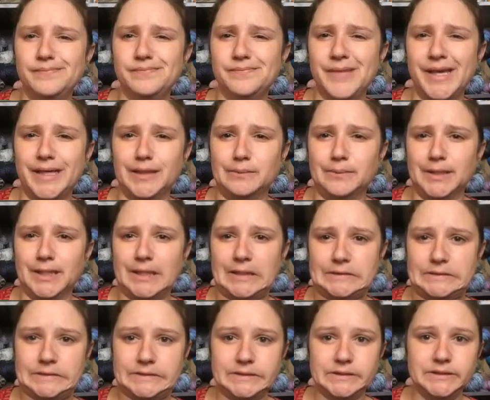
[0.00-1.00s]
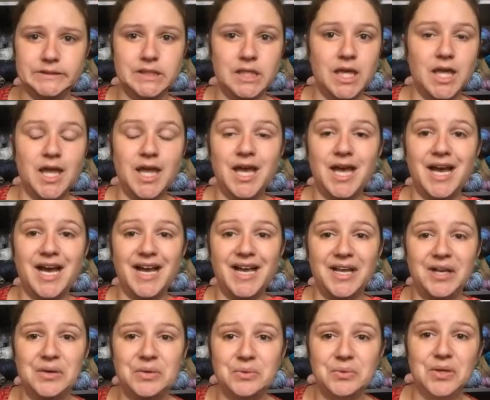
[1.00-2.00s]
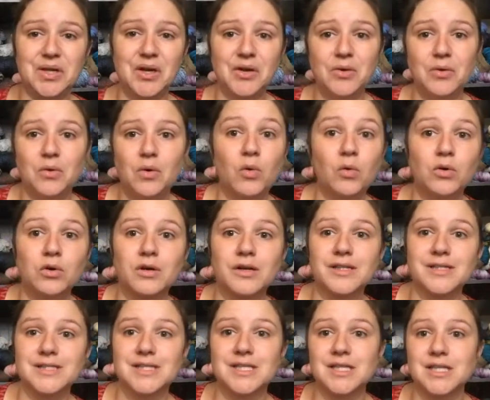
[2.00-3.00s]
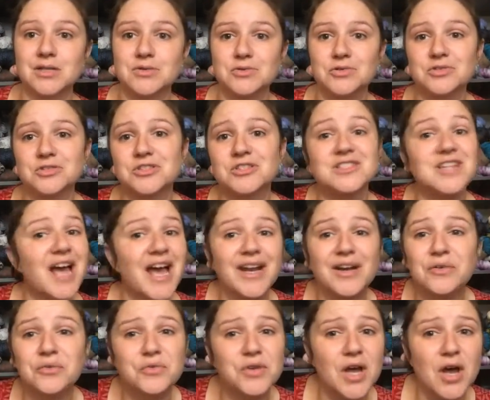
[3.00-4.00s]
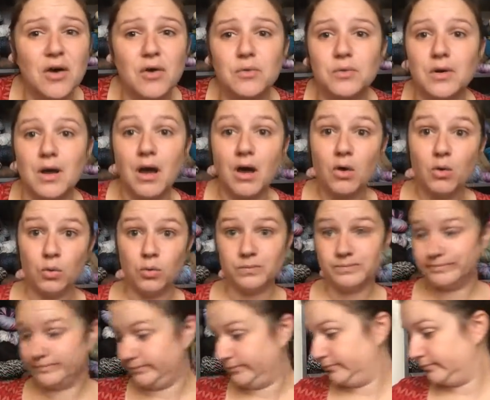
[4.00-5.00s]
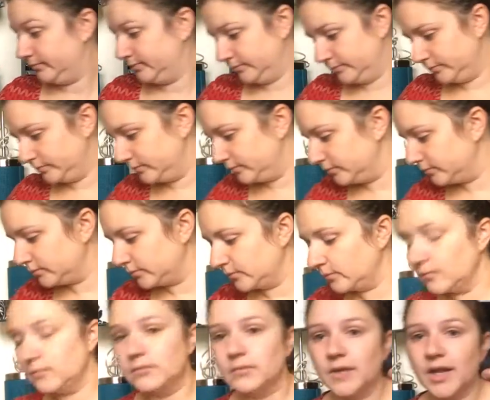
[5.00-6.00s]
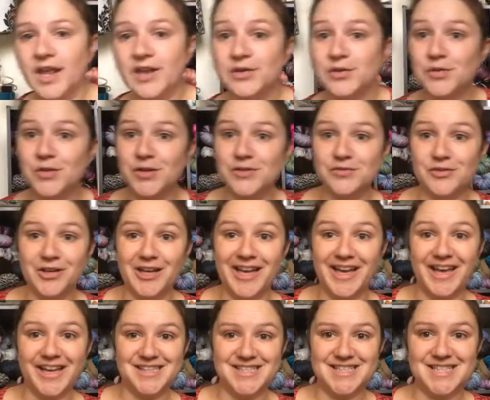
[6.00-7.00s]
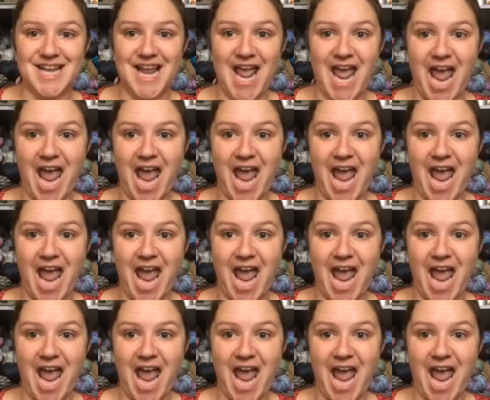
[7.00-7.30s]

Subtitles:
Maybe. I don't know. Or it's the needle holders. I don't know. Oh. And who can forget?